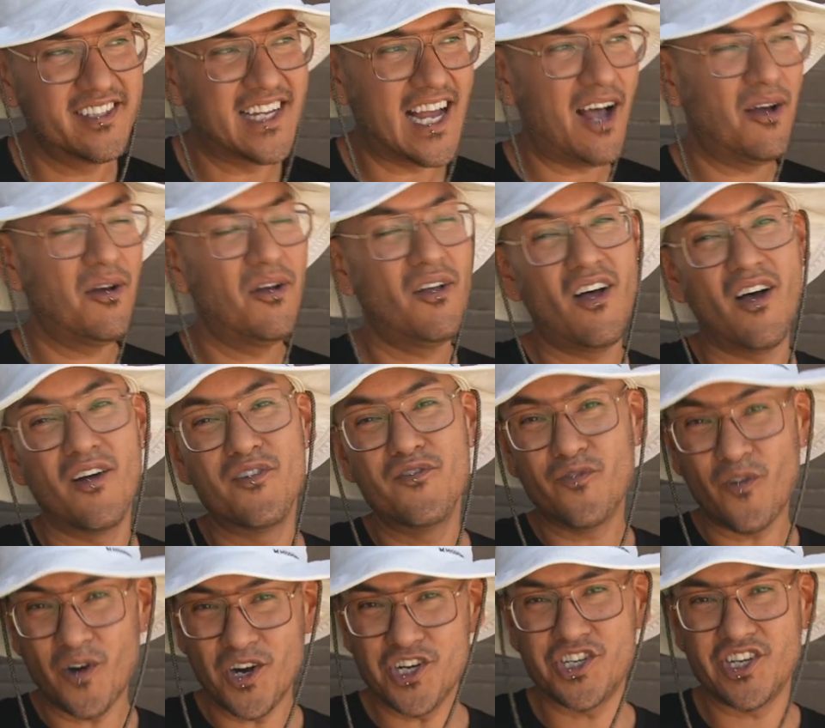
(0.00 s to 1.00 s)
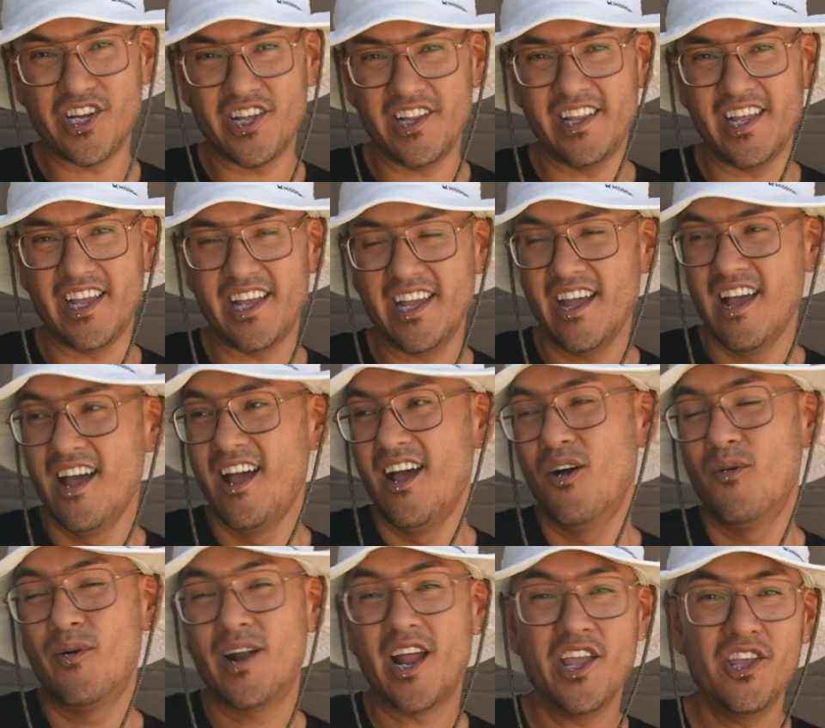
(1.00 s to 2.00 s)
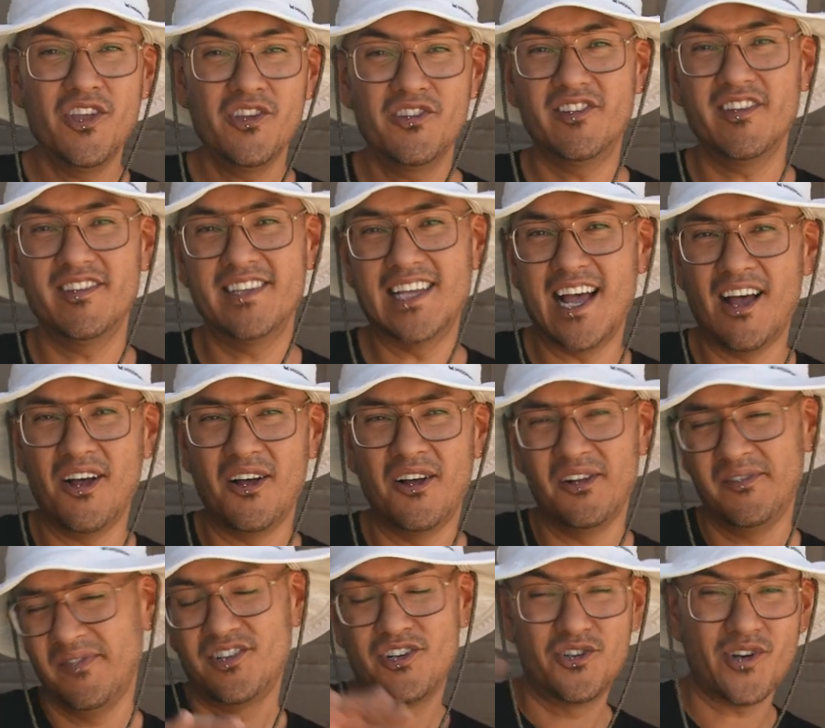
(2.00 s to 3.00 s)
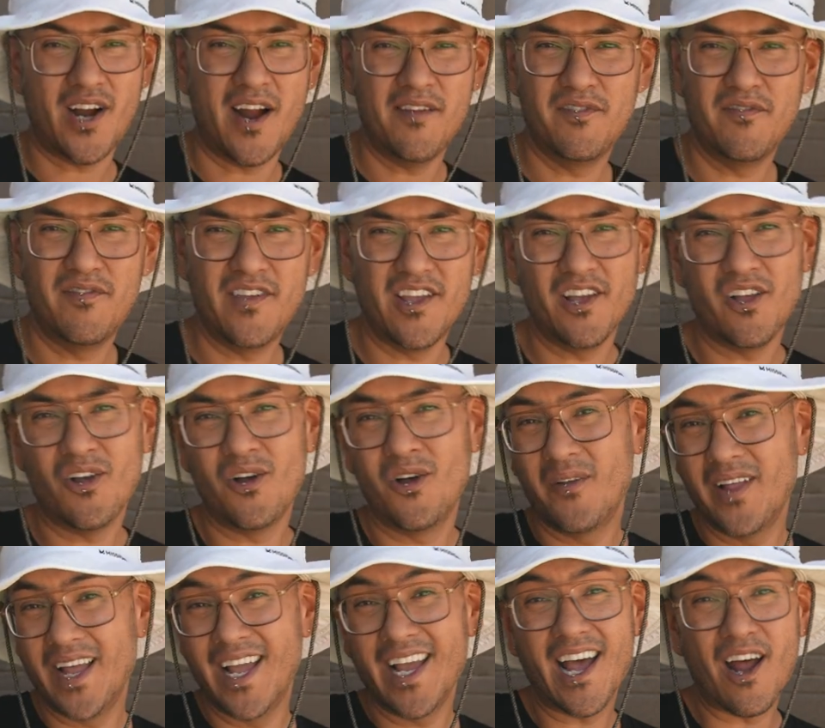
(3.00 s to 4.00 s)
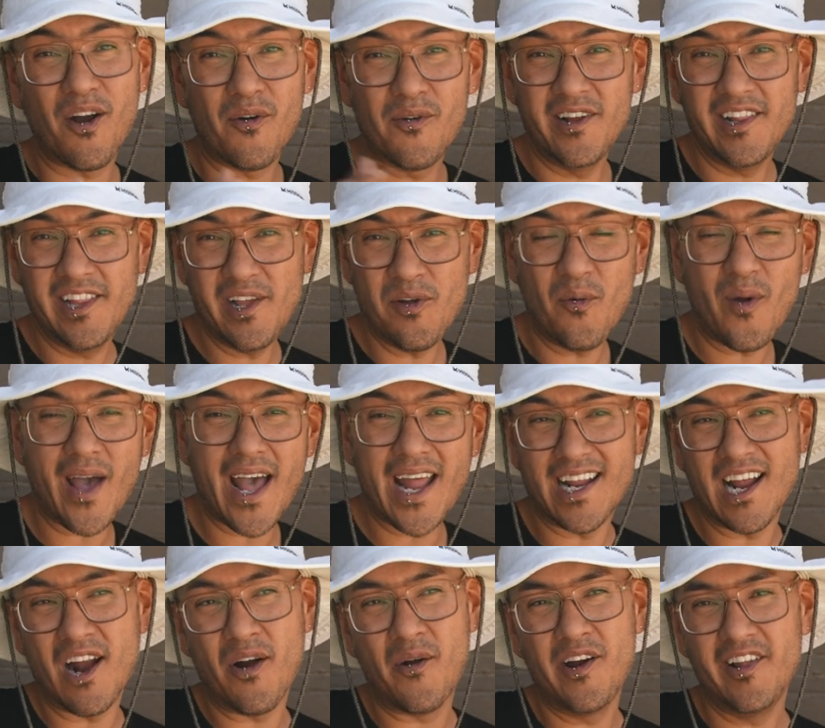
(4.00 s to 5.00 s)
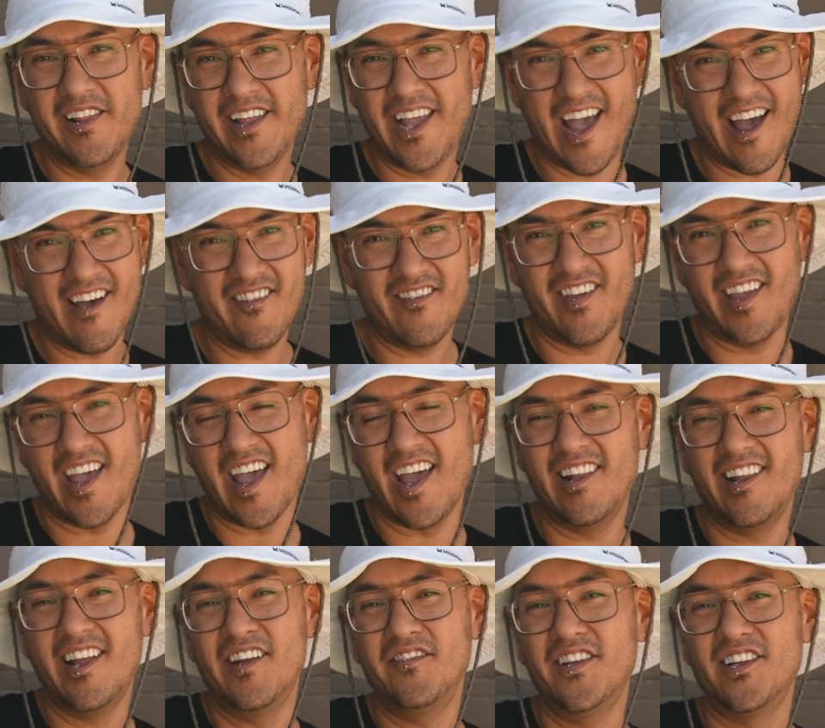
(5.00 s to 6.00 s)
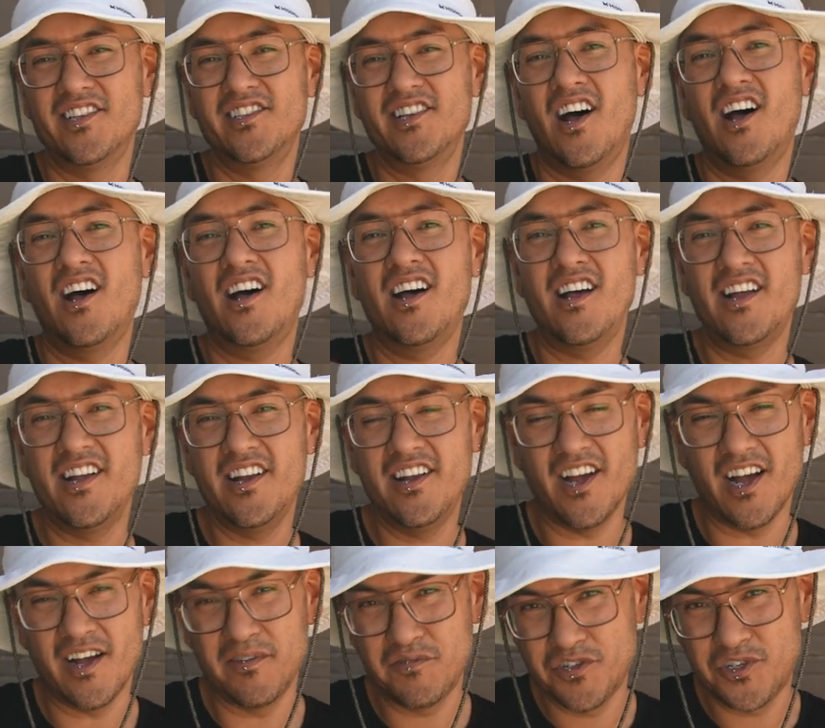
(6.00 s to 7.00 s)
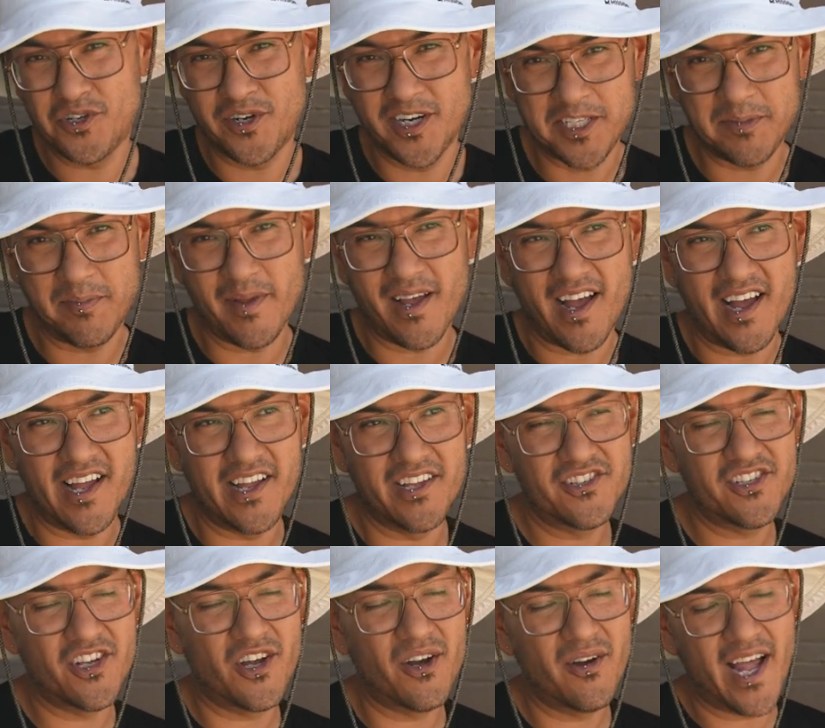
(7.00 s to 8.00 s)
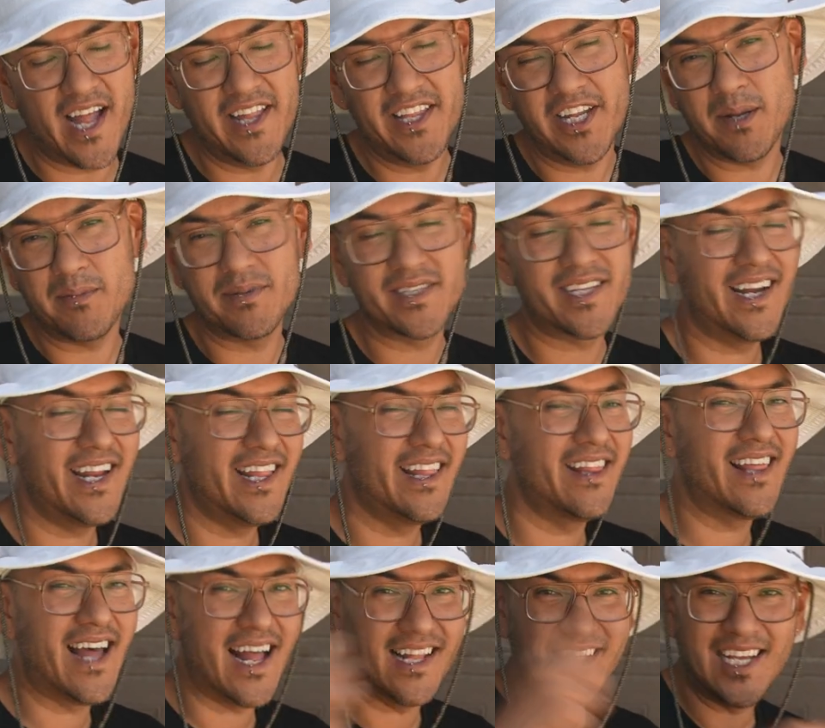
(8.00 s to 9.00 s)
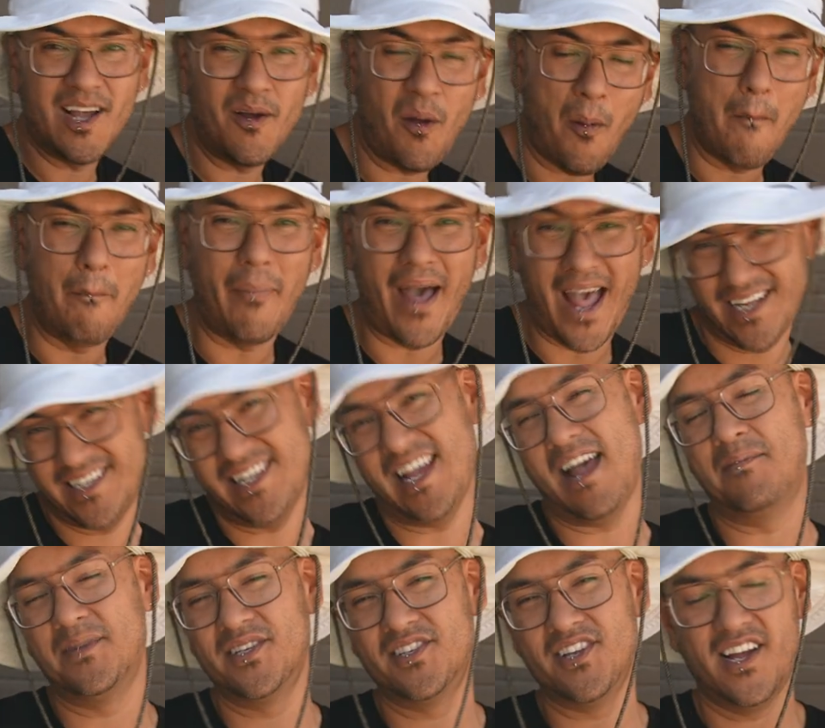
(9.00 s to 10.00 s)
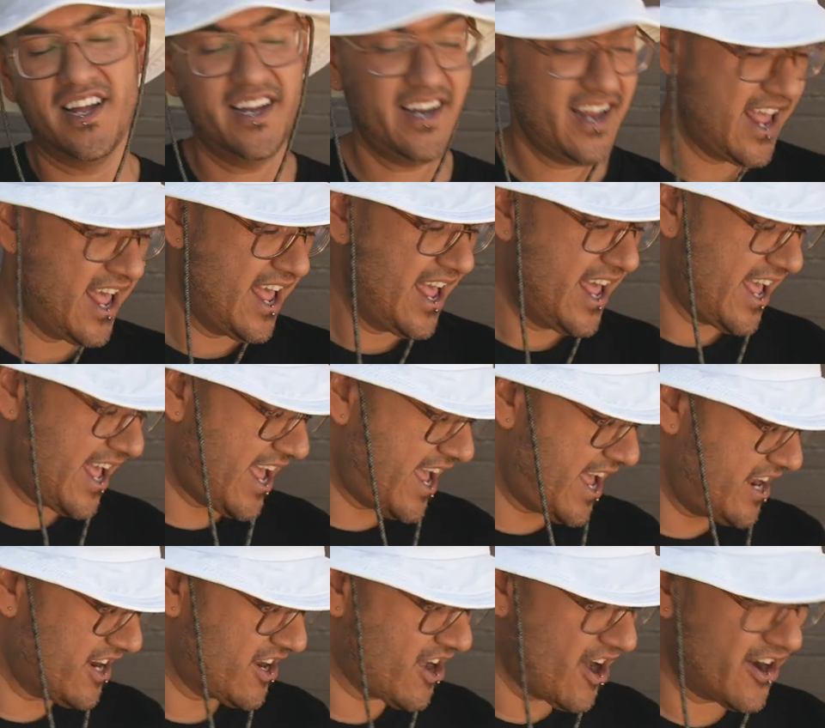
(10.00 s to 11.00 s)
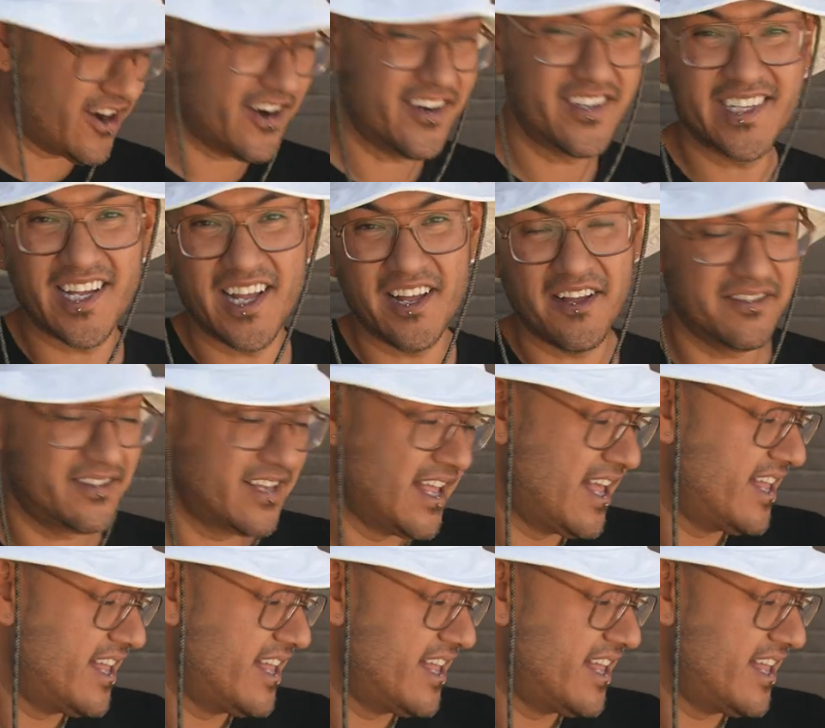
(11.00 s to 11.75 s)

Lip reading: towel. Unfortunately, when I used the towel to dry off the vehicle, it got really wet, got really heavy, and left a ton of streaks behind. So ended up sending that towel back to Amazon and got ourselves